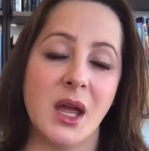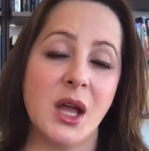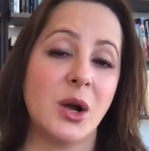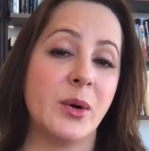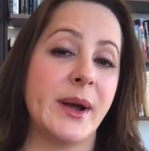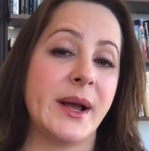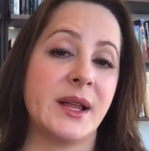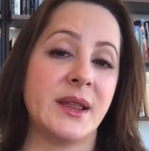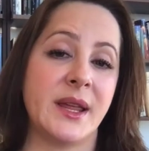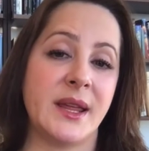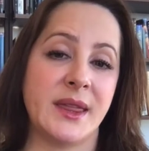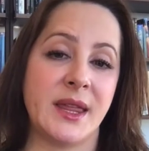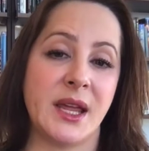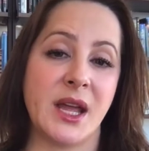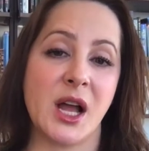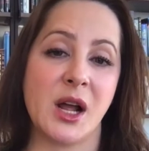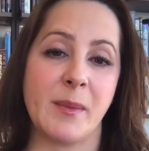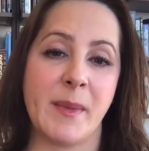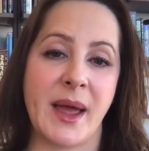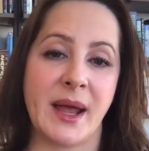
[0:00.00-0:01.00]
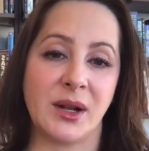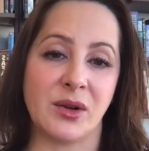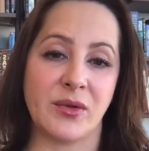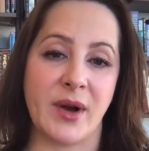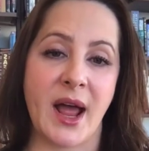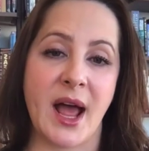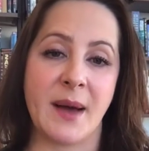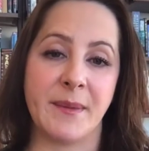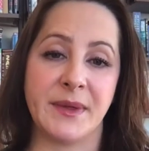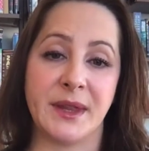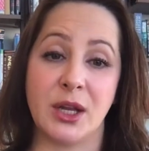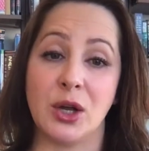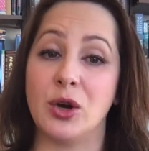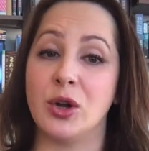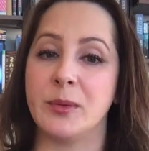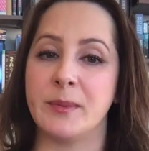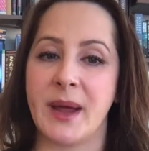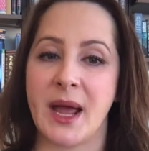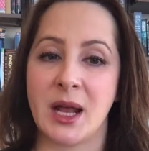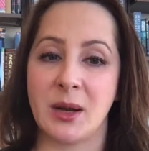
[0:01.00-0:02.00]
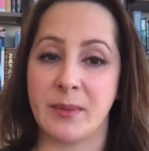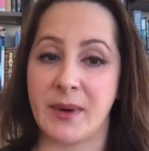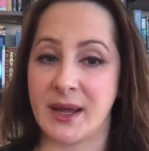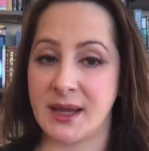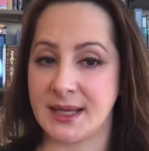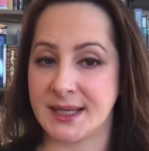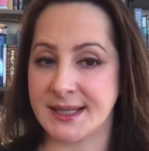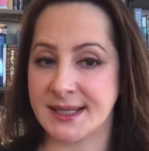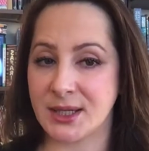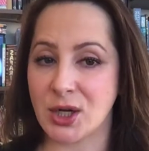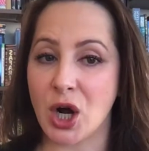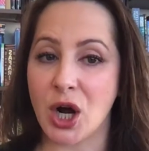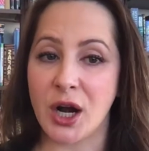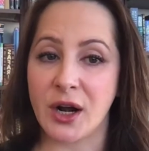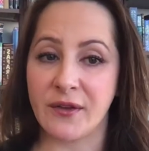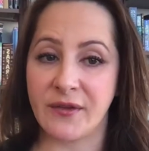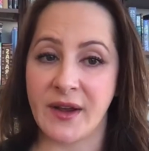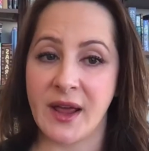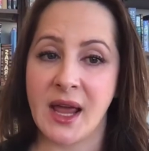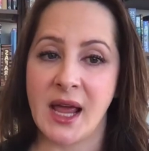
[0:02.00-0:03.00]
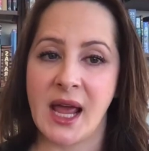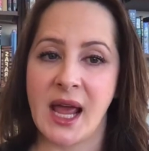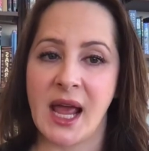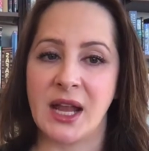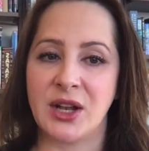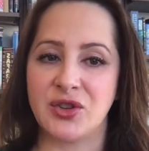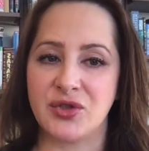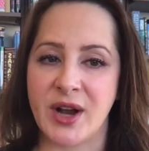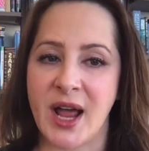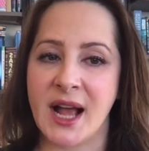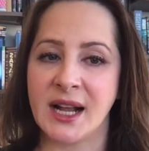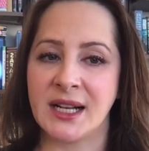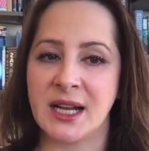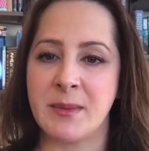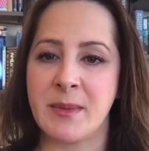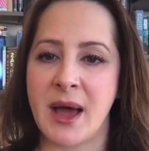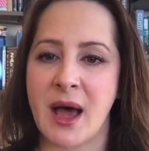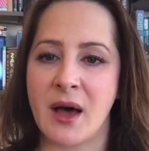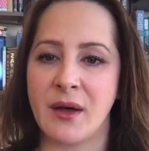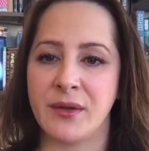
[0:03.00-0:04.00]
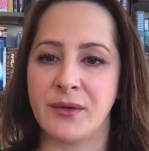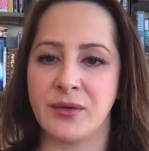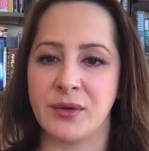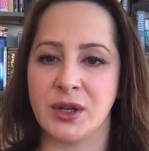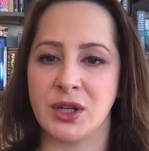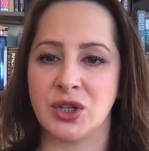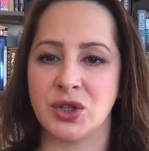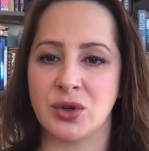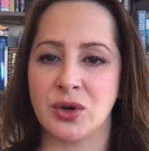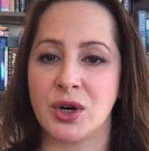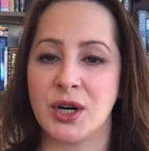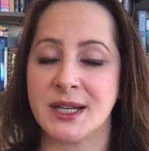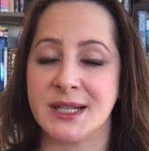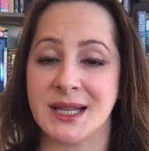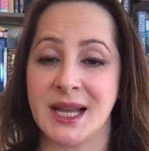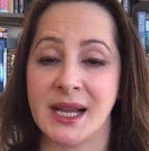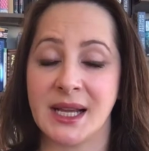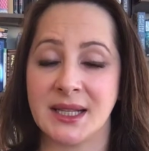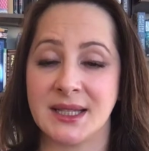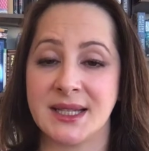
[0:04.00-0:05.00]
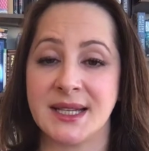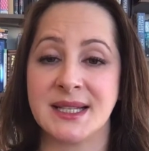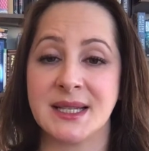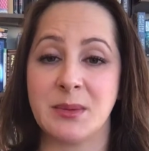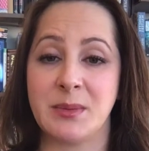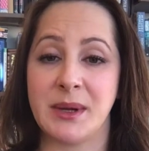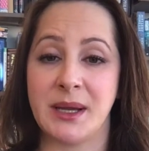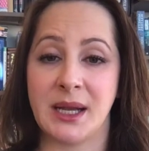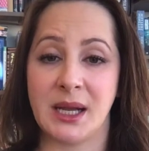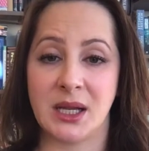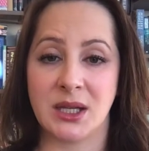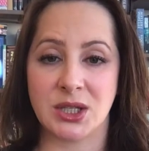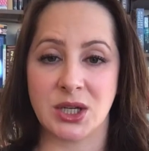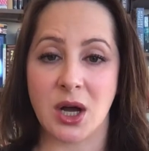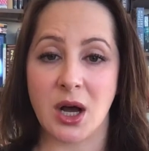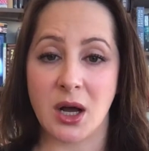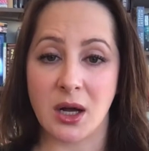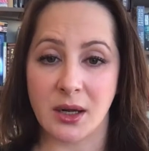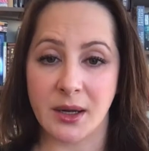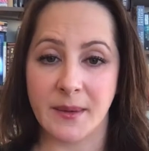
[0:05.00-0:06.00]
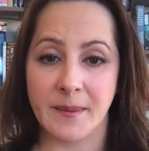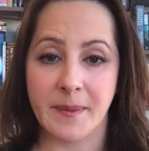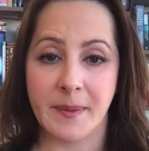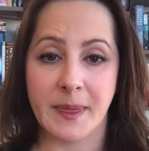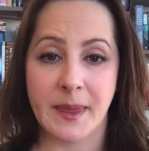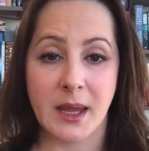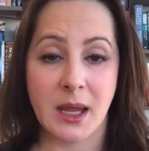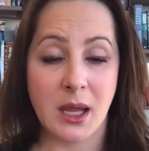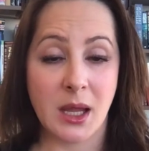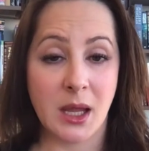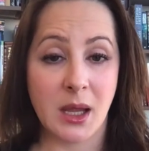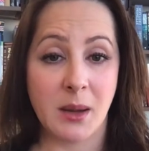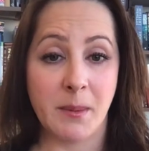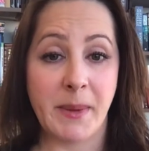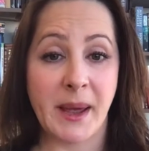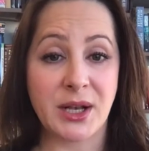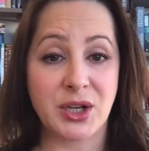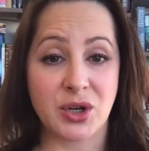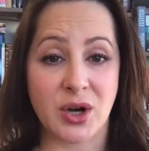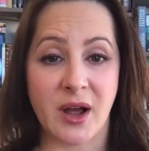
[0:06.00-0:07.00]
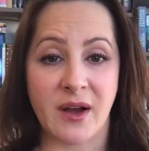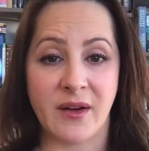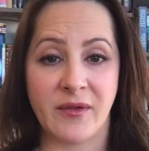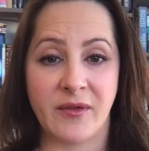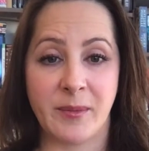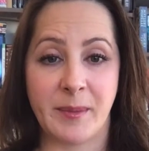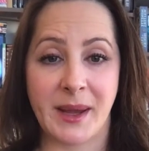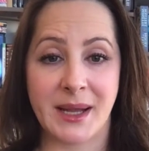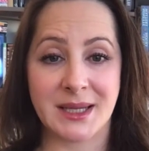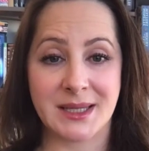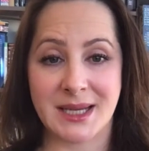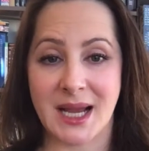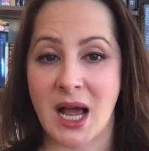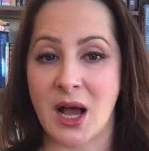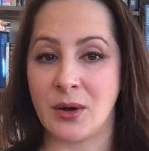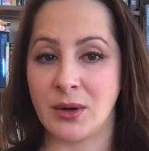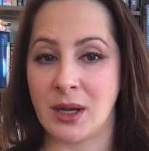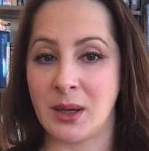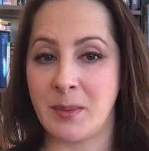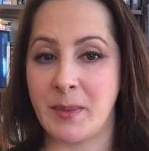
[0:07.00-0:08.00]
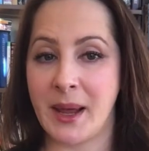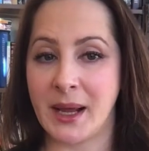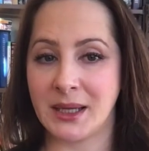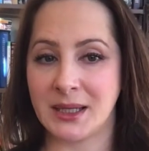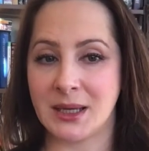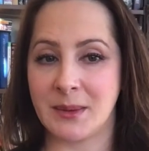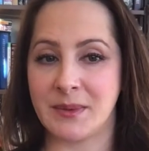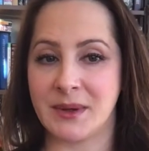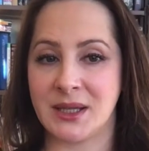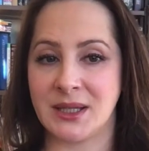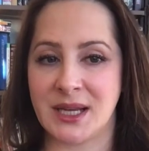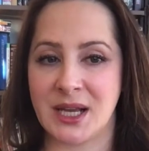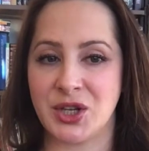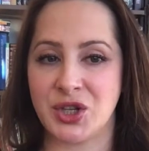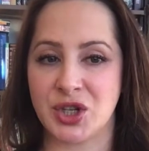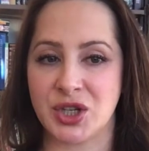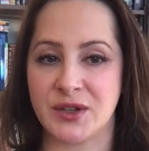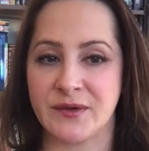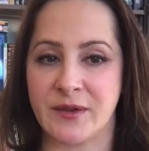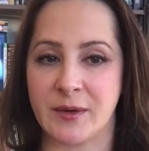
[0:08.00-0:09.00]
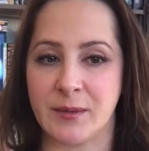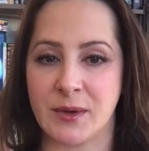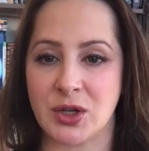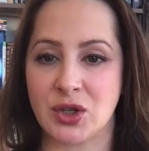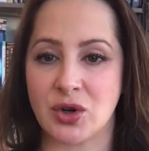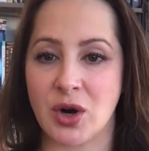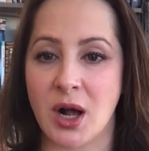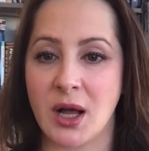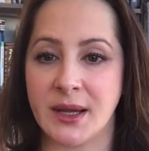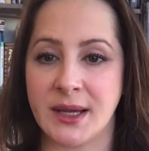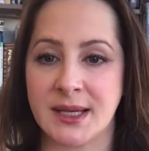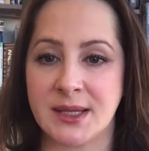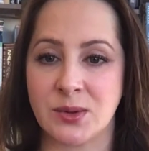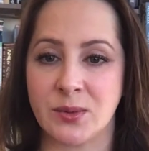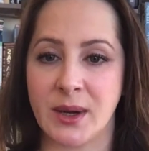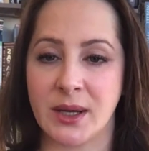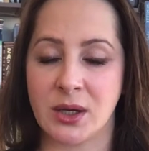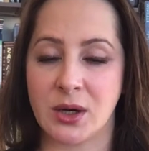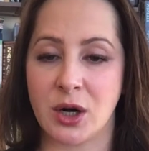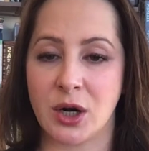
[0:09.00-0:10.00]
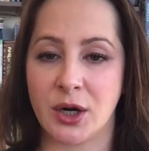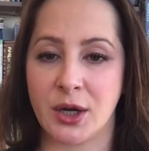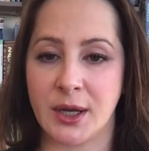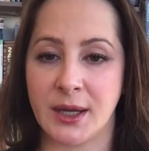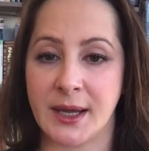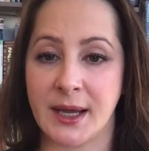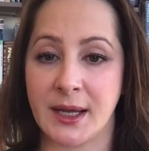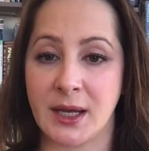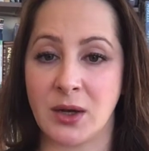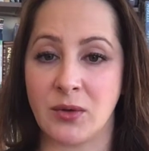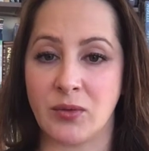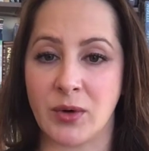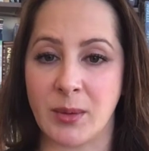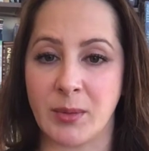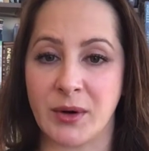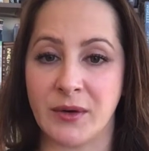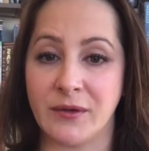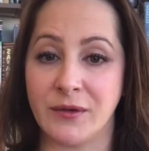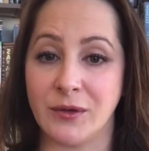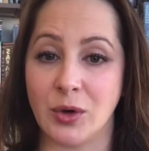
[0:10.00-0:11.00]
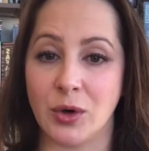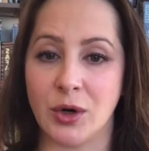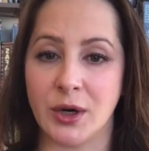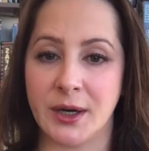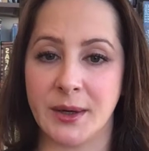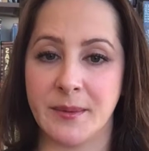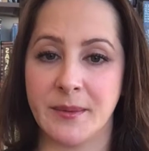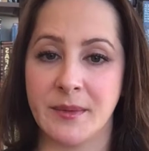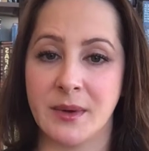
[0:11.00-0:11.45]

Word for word: Quickly, the young man grabbed the old man by the scarf and dragged him out through the doors like a disobedient dog. Petrov bent down and picked up the dentures from the trolley's wet corrugated rubber floor.